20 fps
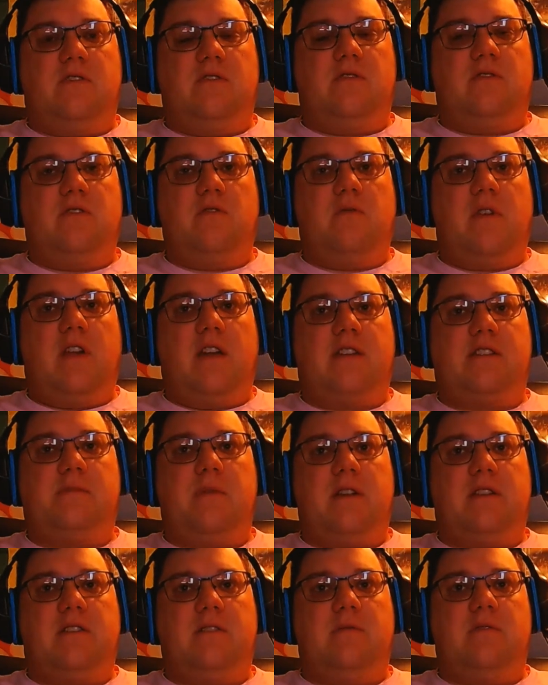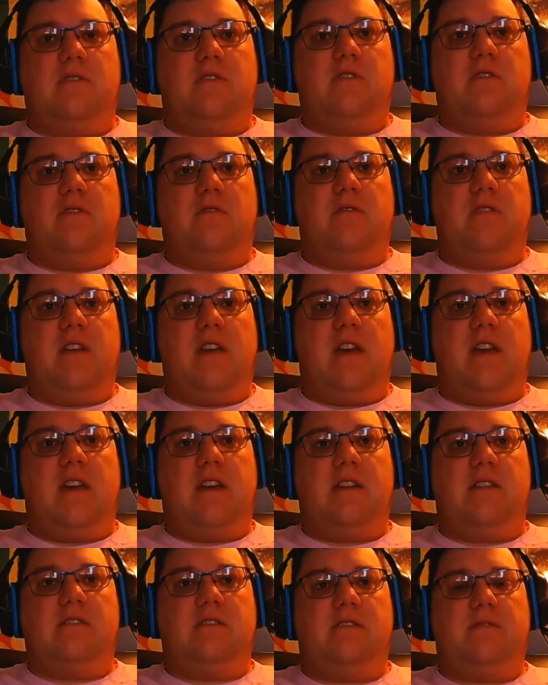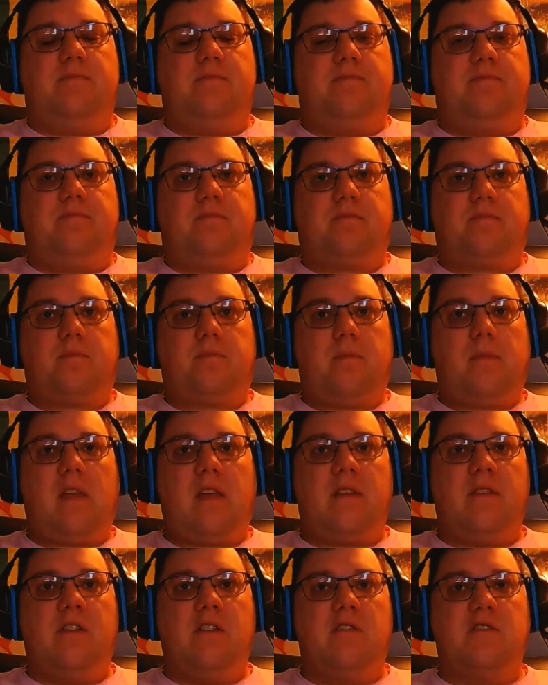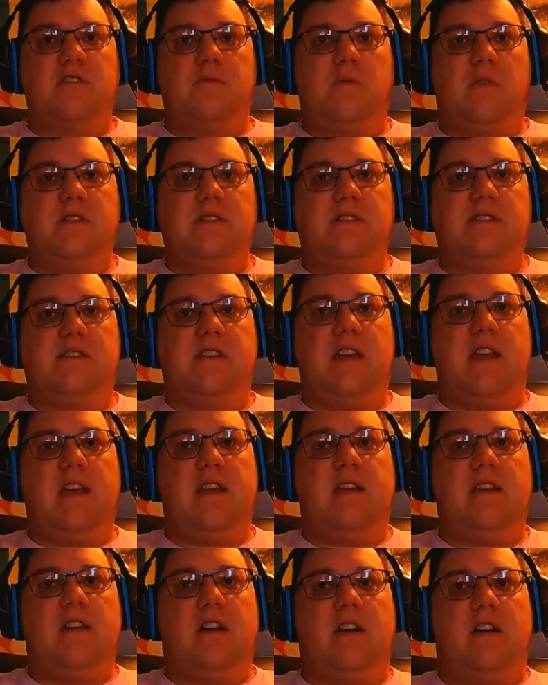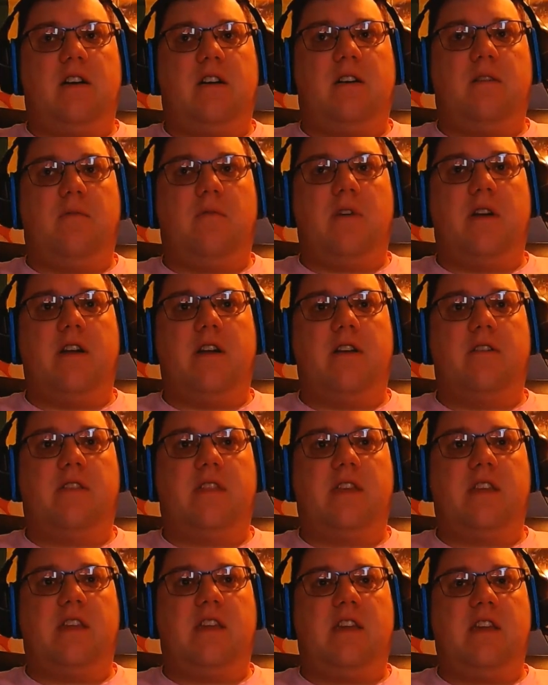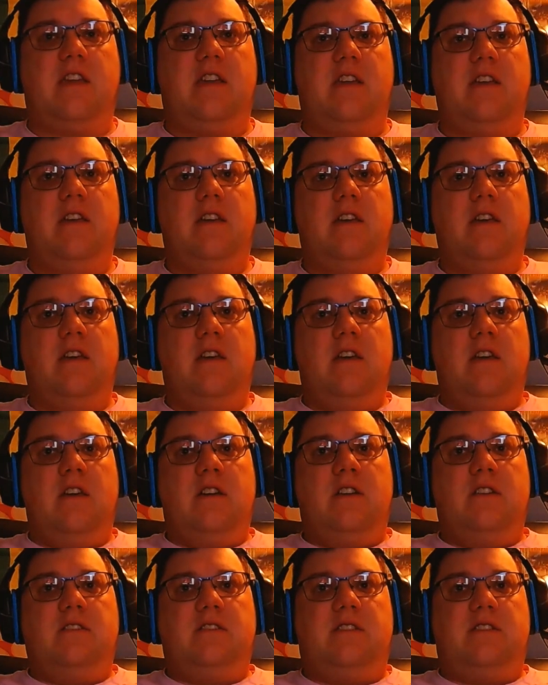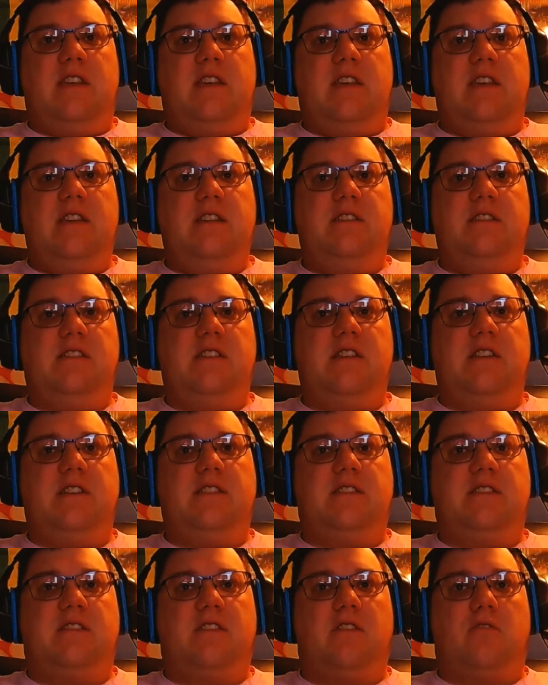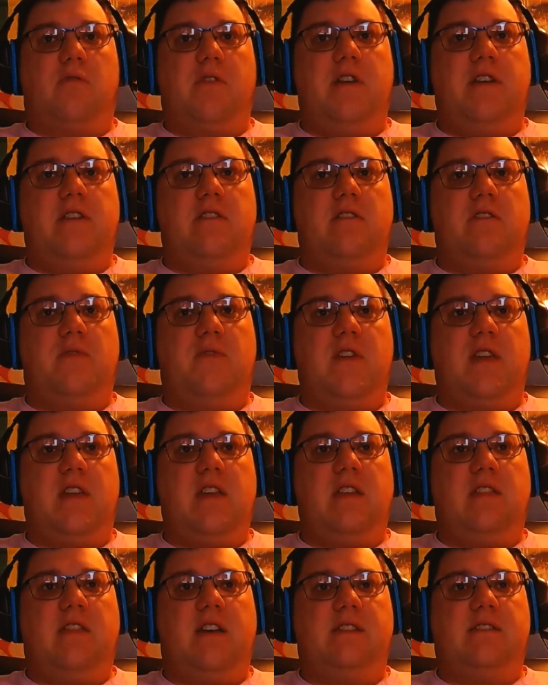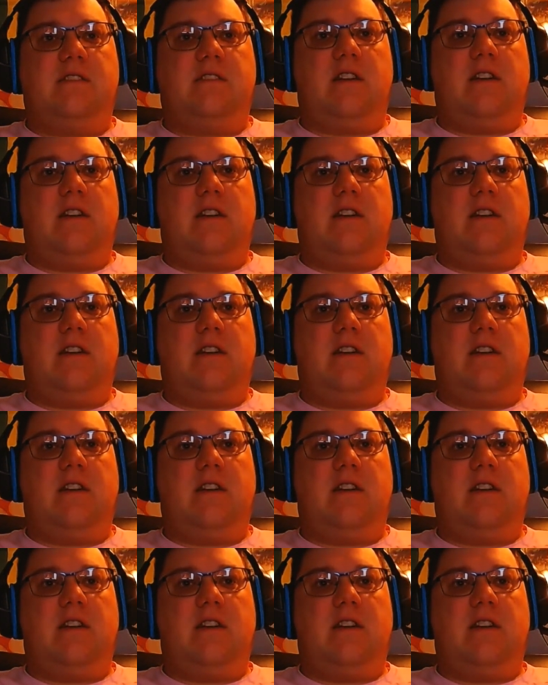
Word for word: do what I expect him to do. And there was one scene where he teases the reader, thinking that